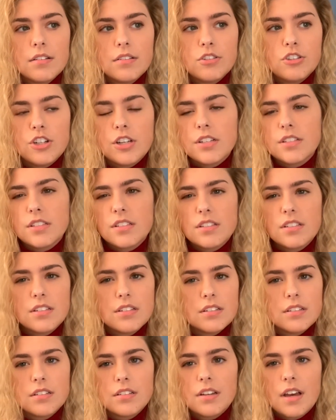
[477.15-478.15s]
just,
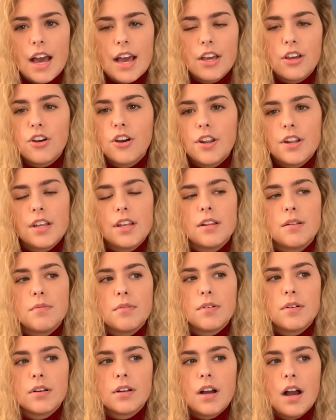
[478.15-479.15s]
I couldn't
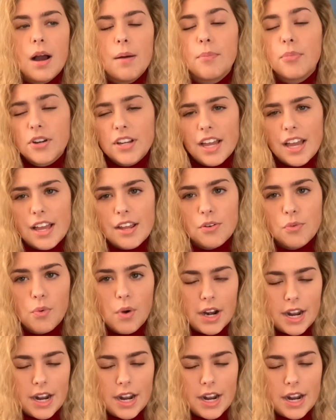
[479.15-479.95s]
comprehend what